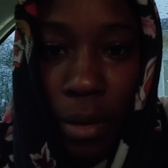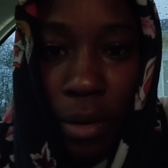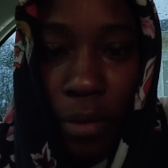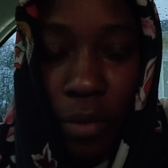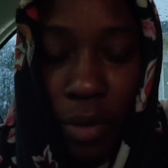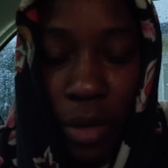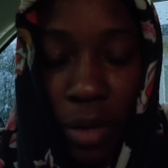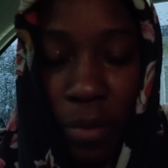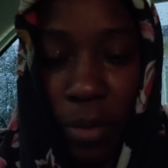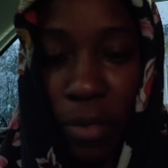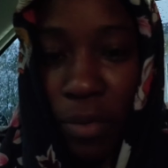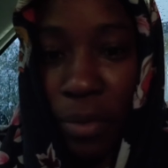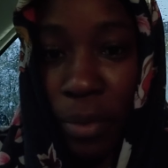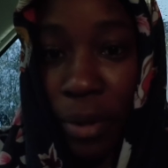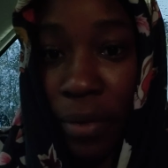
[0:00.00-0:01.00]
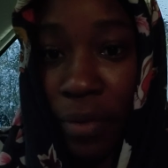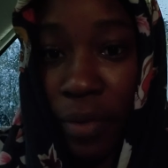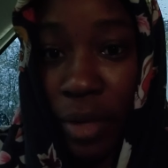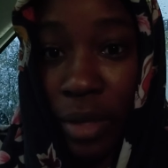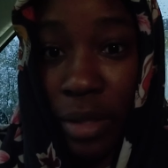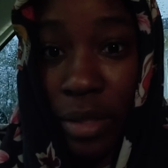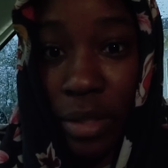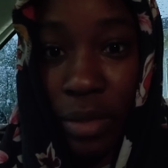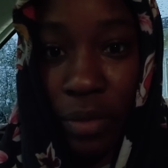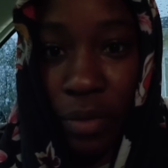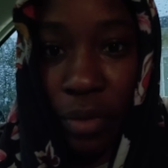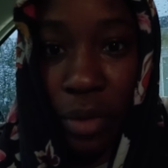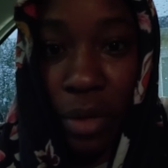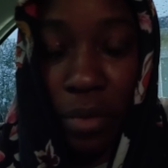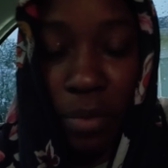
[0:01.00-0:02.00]
Forgive me for my face and
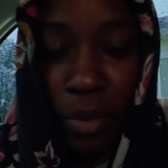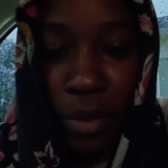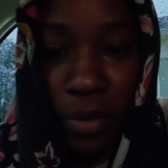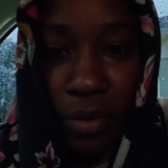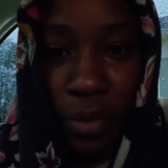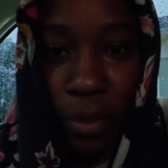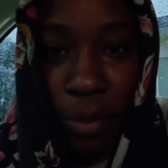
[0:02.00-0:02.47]
forgive me for